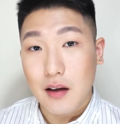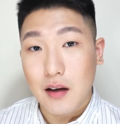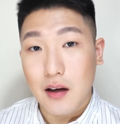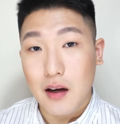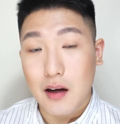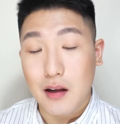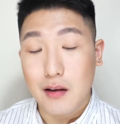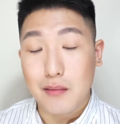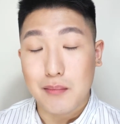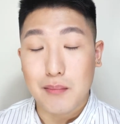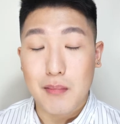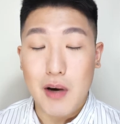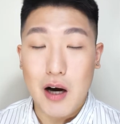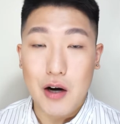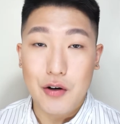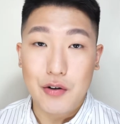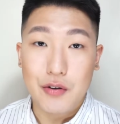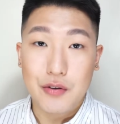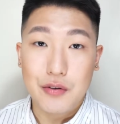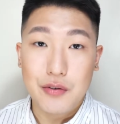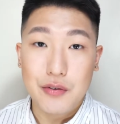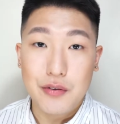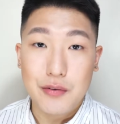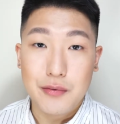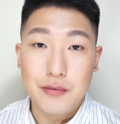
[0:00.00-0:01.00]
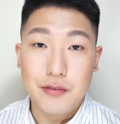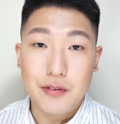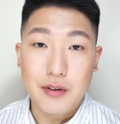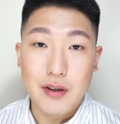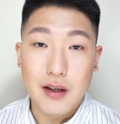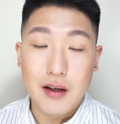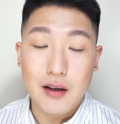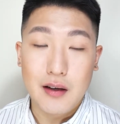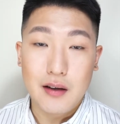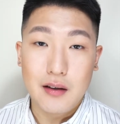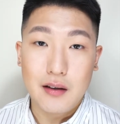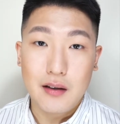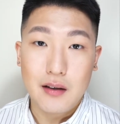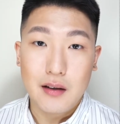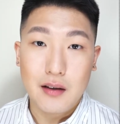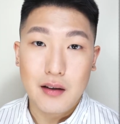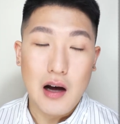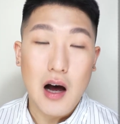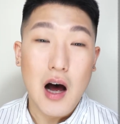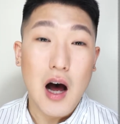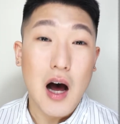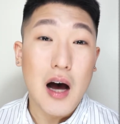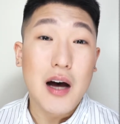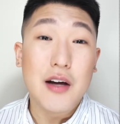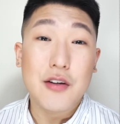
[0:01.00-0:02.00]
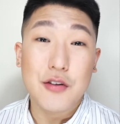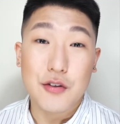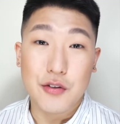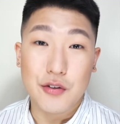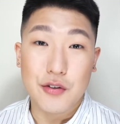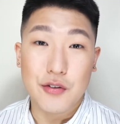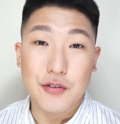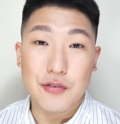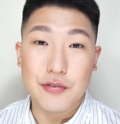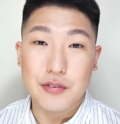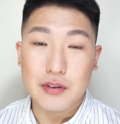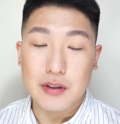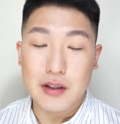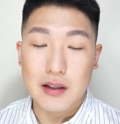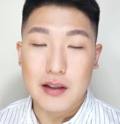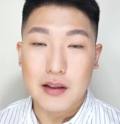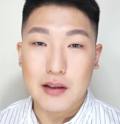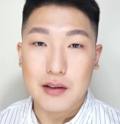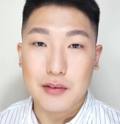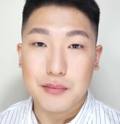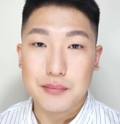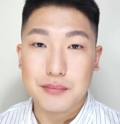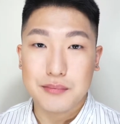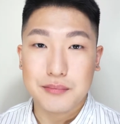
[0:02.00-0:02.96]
and Maru Fude, Hasu Fude.